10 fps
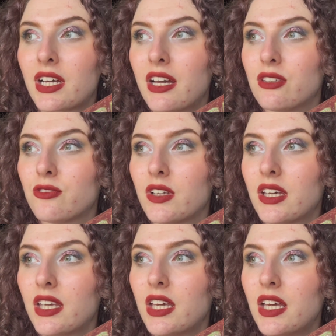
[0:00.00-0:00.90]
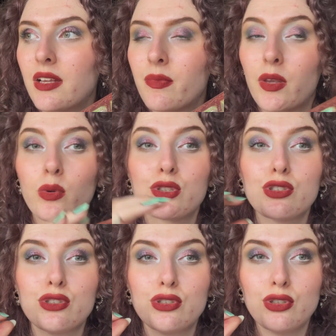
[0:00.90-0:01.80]
kind of like, it was a
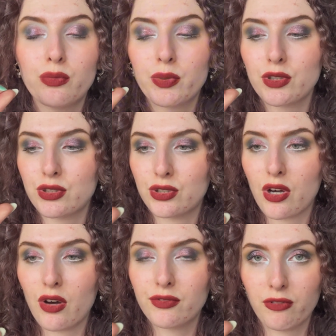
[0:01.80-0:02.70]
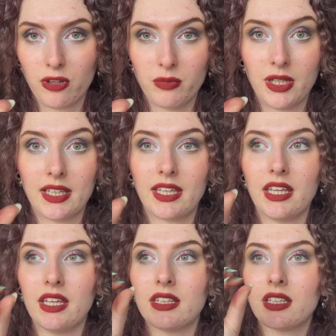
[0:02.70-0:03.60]
super soft formula. Like
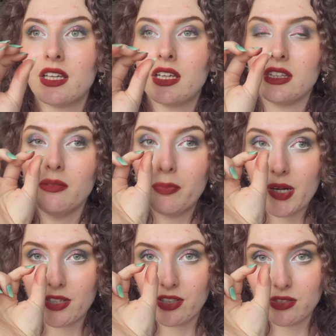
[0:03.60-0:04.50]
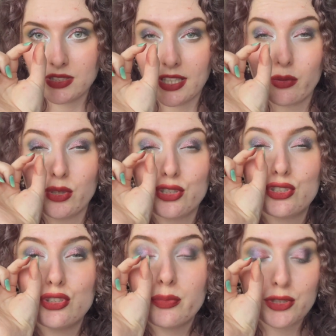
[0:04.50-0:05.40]
the particles there were
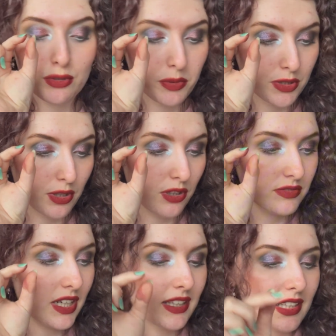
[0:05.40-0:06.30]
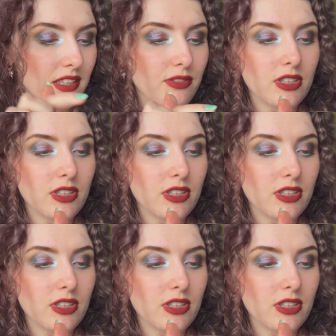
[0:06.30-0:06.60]
super, super soft, unlike, for